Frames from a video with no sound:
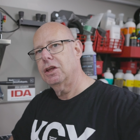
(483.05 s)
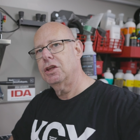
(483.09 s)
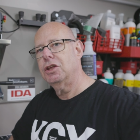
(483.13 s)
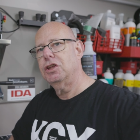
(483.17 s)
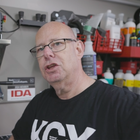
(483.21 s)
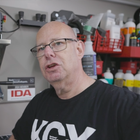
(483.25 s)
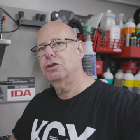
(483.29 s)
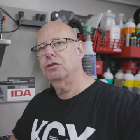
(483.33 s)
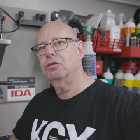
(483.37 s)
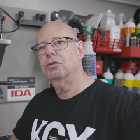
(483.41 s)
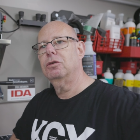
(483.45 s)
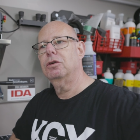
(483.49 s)

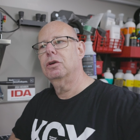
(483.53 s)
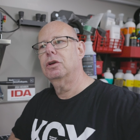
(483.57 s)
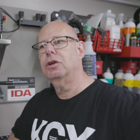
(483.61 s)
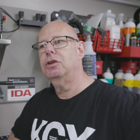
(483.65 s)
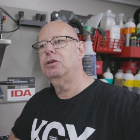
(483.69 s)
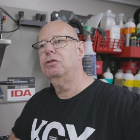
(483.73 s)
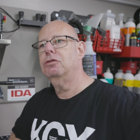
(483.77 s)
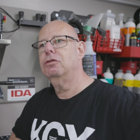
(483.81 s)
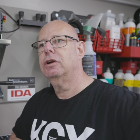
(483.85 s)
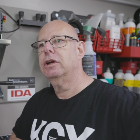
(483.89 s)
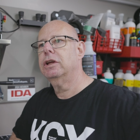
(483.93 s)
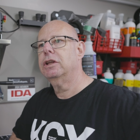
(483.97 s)

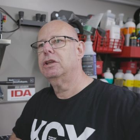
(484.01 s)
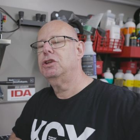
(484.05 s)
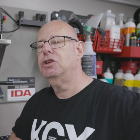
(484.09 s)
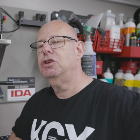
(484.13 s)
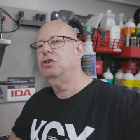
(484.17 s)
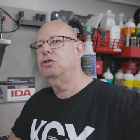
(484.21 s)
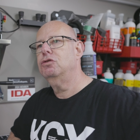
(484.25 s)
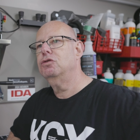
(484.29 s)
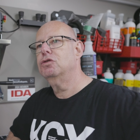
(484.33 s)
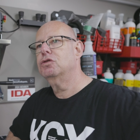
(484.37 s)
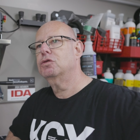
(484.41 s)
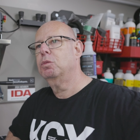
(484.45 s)
you can
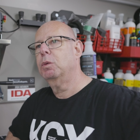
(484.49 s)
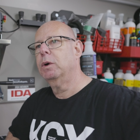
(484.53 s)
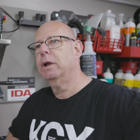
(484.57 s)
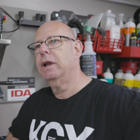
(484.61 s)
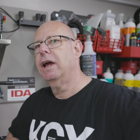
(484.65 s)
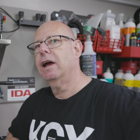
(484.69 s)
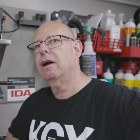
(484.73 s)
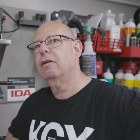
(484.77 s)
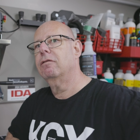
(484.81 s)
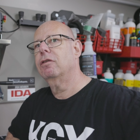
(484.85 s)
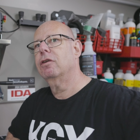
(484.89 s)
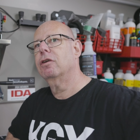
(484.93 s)
use
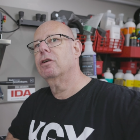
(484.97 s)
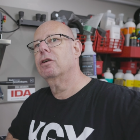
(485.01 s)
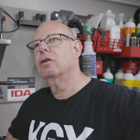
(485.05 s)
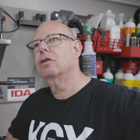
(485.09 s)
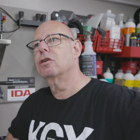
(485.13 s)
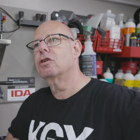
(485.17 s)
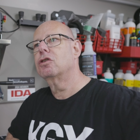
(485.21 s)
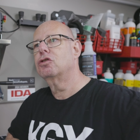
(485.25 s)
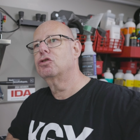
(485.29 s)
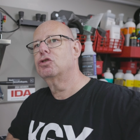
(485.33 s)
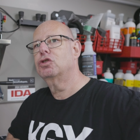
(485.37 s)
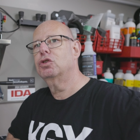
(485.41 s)
whatever
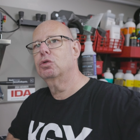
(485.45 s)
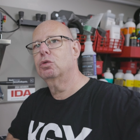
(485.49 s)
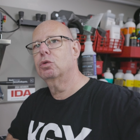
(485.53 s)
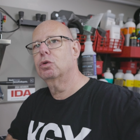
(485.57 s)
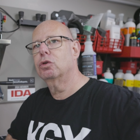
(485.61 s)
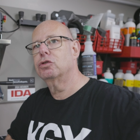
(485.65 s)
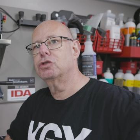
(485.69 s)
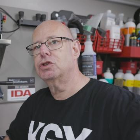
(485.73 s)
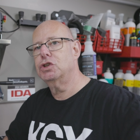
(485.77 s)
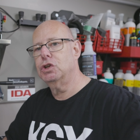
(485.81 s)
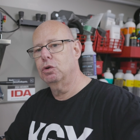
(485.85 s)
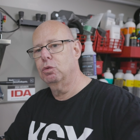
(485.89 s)

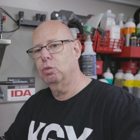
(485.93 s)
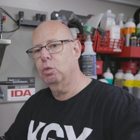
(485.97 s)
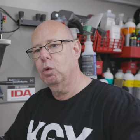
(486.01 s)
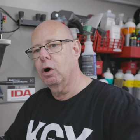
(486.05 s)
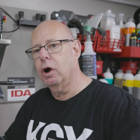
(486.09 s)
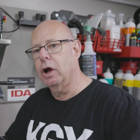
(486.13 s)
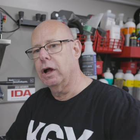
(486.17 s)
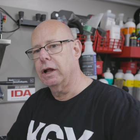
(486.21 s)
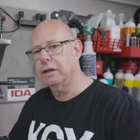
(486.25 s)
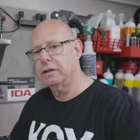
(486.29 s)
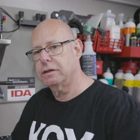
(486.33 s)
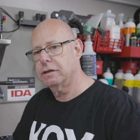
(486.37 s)
tools you
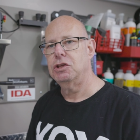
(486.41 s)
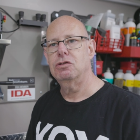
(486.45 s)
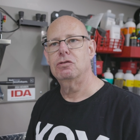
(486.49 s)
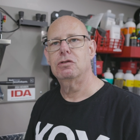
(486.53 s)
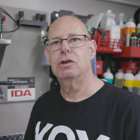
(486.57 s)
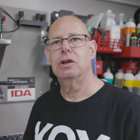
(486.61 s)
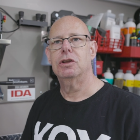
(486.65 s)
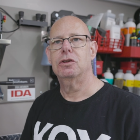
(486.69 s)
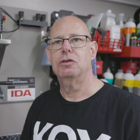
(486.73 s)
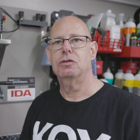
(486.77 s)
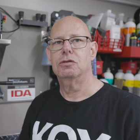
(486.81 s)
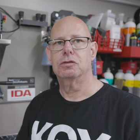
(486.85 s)
want. You
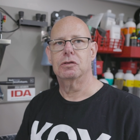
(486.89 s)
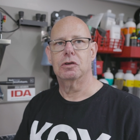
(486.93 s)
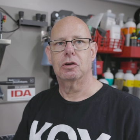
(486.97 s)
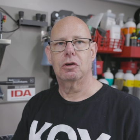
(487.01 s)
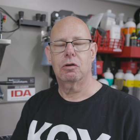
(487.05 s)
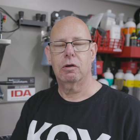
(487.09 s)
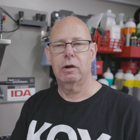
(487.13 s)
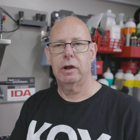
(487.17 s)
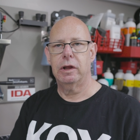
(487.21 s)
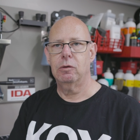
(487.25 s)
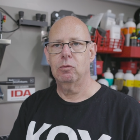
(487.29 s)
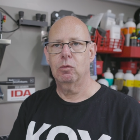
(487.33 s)
can use a
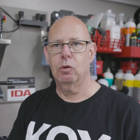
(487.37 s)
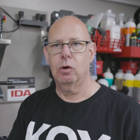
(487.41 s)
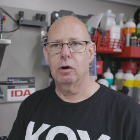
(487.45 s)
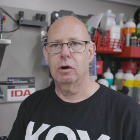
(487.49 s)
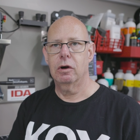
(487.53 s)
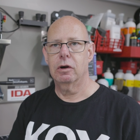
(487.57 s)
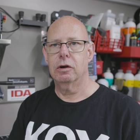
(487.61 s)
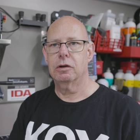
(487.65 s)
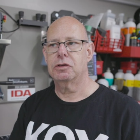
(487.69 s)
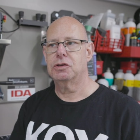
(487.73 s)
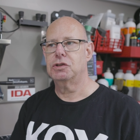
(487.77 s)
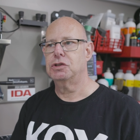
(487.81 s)

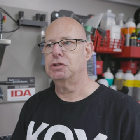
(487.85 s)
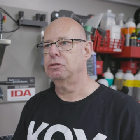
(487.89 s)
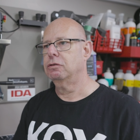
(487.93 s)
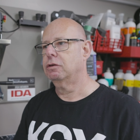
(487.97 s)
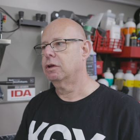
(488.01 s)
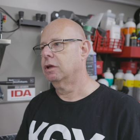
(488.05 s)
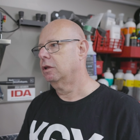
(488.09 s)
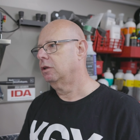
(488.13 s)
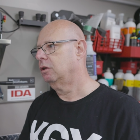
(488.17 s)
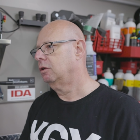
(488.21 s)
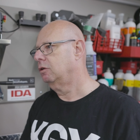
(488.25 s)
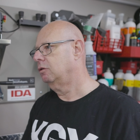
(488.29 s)
Greenworks, you
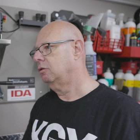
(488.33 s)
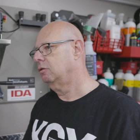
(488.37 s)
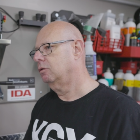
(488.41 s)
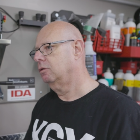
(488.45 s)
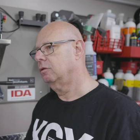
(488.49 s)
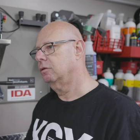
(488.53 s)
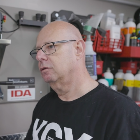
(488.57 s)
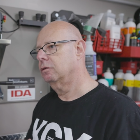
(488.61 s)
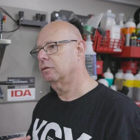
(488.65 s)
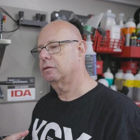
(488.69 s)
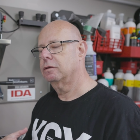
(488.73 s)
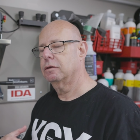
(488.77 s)
can
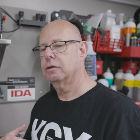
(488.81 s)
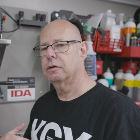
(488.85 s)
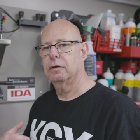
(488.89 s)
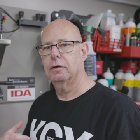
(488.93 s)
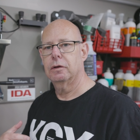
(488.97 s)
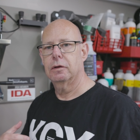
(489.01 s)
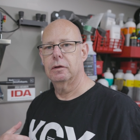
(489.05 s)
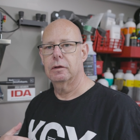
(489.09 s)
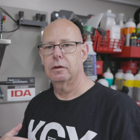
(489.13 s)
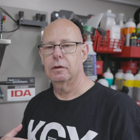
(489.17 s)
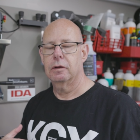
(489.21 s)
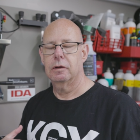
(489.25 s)
use
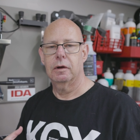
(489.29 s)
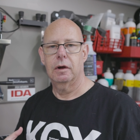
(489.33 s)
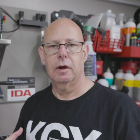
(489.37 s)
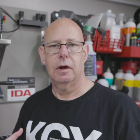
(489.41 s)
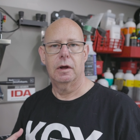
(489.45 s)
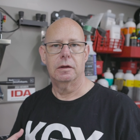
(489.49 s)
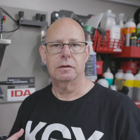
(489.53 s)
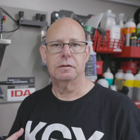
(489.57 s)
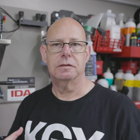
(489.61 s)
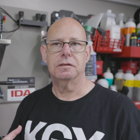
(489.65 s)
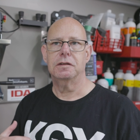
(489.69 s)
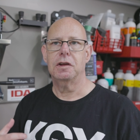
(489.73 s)

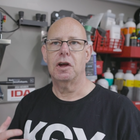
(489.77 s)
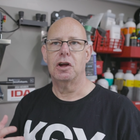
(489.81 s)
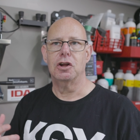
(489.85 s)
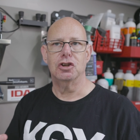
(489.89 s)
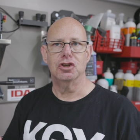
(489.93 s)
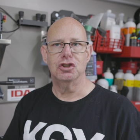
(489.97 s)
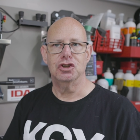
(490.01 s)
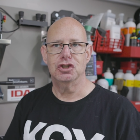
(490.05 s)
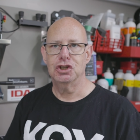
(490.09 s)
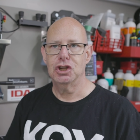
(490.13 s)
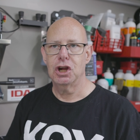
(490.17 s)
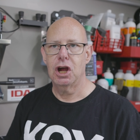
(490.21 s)
a
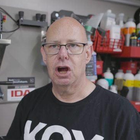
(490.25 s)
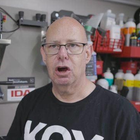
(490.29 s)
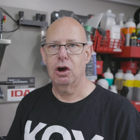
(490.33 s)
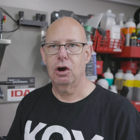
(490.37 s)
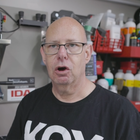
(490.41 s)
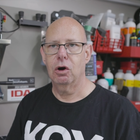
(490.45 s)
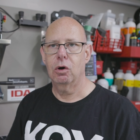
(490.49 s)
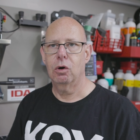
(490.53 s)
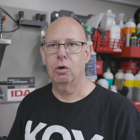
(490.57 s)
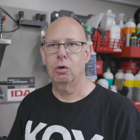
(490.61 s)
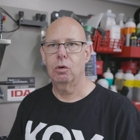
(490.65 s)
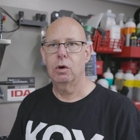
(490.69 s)
Sun
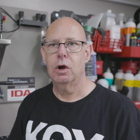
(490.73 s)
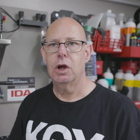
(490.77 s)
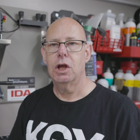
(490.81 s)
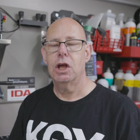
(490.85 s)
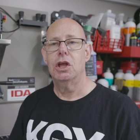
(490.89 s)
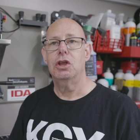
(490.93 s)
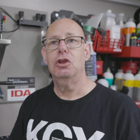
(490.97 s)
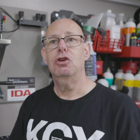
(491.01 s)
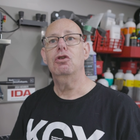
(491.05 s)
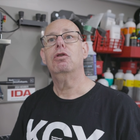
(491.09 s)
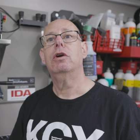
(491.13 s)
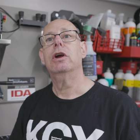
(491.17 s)
Joe,
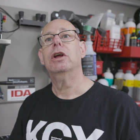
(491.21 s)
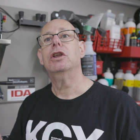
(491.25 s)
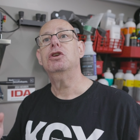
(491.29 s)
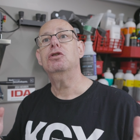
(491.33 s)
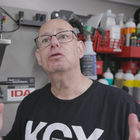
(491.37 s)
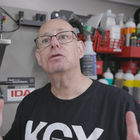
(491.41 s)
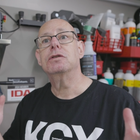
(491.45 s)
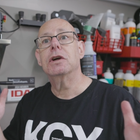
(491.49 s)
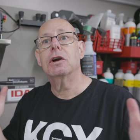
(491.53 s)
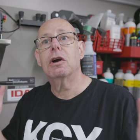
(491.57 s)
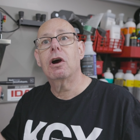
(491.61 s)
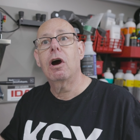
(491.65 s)
you can
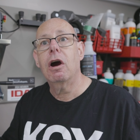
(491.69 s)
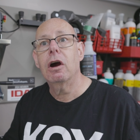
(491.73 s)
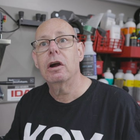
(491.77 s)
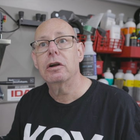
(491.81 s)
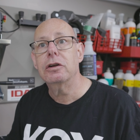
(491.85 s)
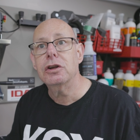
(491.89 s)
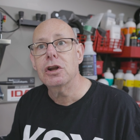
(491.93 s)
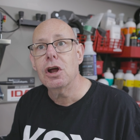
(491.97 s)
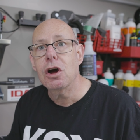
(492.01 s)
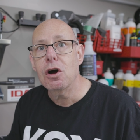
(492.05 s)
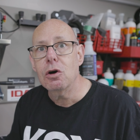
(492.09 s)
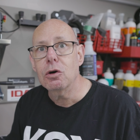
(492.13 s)
use a
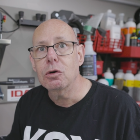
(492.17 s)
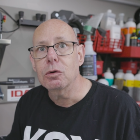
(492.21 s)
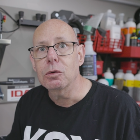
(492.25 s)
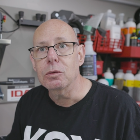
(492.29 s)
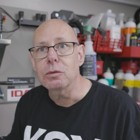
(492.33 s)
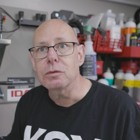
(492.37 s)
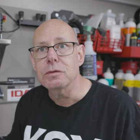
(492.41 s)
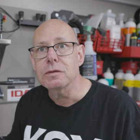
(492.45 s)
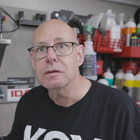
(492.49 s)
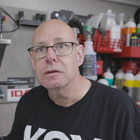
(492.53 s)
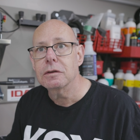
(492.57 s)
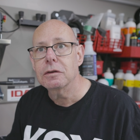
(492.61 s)
garden
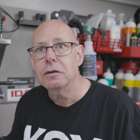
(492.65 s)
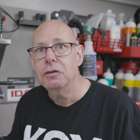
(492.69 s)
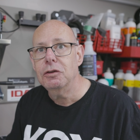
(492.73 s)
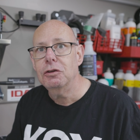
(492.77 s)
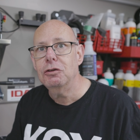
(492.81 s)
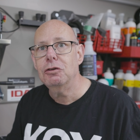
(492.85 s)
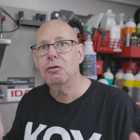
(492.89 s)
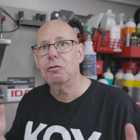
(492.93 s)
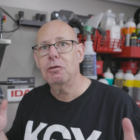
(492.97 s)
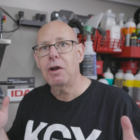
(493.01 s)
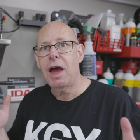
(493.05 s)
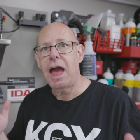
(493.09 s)
hose.
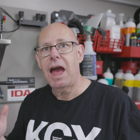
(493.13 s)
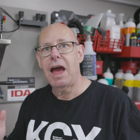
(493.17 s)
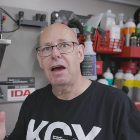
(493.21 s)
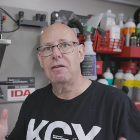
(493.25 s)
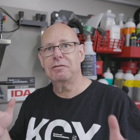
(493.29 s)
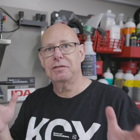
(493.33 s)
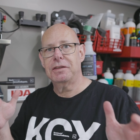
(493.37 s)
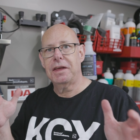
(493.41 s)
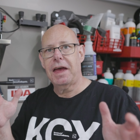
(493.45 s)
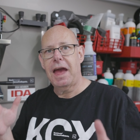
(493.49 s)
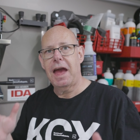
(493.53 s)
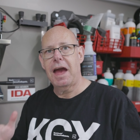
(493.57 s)
You don't
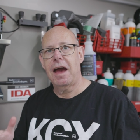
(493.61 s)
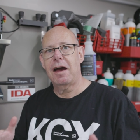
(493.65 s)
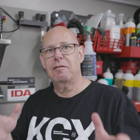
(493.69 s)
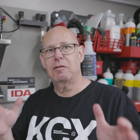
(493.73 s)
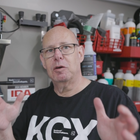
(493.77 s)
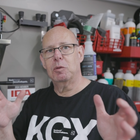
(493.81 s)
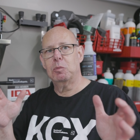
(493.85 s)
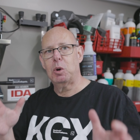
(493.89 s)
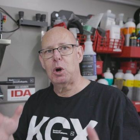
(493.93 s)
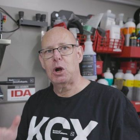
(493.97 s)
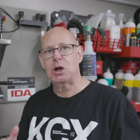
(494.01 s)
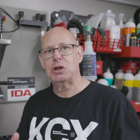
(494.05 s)
have to have
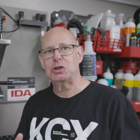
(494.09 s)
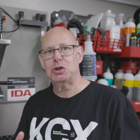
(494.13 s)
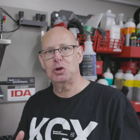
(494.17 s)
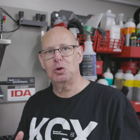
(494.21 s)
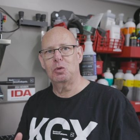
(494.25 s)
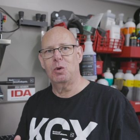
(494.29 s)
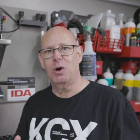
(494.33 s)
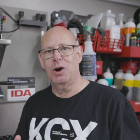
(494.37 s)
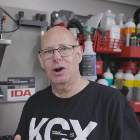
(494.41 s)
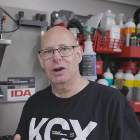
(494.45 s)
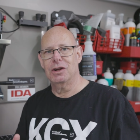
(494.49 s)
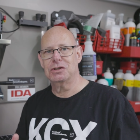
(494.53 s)
a pressure
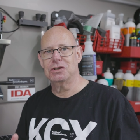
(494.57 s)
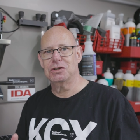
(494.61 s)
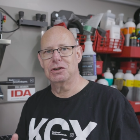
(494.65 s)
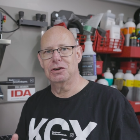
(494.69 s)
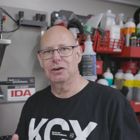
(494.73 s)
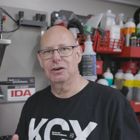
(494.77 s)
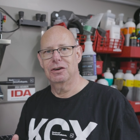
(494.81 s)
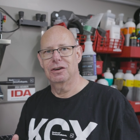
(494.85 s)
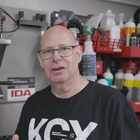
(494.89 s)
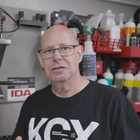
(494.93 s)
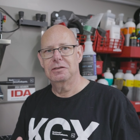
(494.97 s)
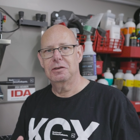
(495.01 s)
washer.
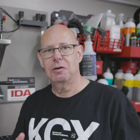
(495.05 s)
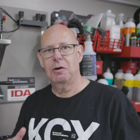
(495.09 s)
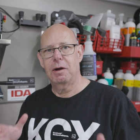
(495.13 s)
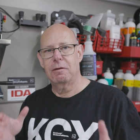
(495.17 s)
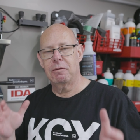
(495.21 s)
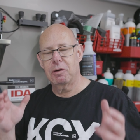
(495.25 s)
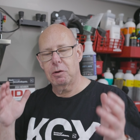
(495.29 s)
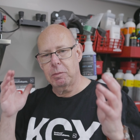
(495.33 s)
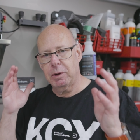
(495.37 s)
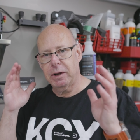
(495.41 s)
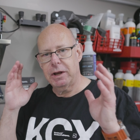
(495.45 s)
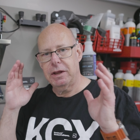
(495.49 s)
So
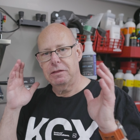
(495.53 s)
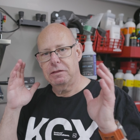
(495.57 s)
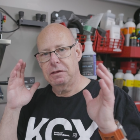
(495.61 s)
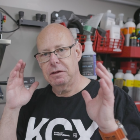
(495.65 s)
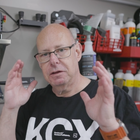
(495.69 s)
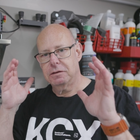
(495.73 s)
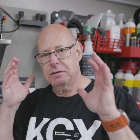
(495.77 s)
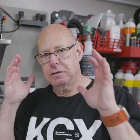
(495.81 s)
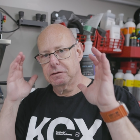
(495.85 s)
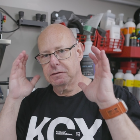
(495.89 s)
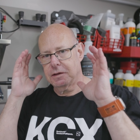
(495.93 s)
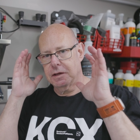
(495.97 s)
everybody
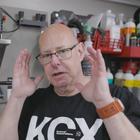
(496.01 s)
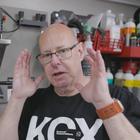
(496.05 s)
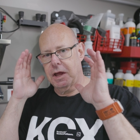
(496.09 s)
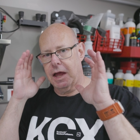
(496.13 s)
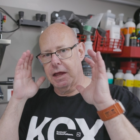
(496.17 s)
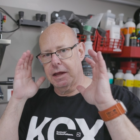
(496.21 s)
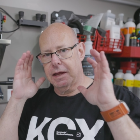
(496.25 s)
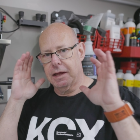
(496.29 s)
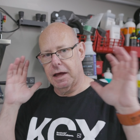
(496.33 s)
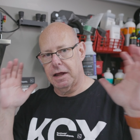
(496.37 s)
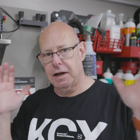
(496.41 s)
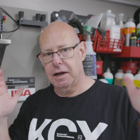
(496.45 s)
thinks it's like,
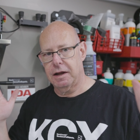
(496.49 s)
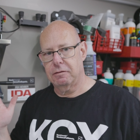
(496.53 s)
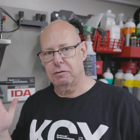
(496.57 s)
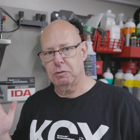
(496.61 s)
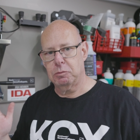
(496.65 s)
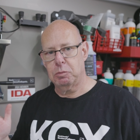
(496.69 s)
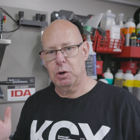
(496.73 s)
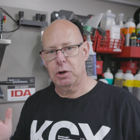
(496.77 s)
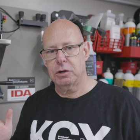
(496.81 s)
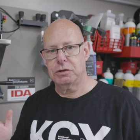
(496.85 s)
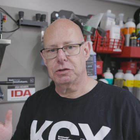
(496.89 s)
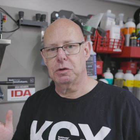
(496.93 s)
I gotta have a
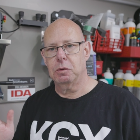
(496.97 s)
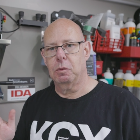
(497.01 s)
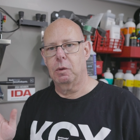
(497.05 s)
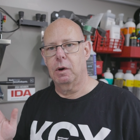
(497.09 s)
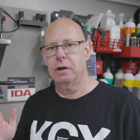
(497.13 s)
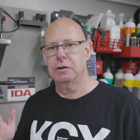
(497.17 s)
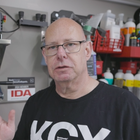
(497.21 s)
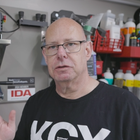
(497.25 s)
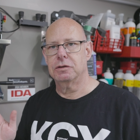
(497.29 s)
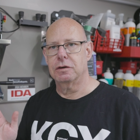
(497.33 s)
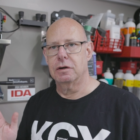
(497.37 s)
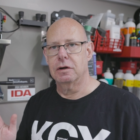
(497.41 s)
pressure
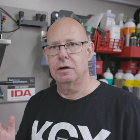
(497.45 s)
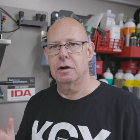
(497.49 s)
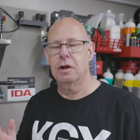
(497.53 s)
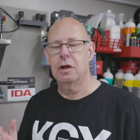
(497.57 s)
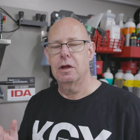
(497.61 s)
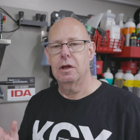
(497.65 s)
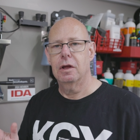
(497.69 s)
washer.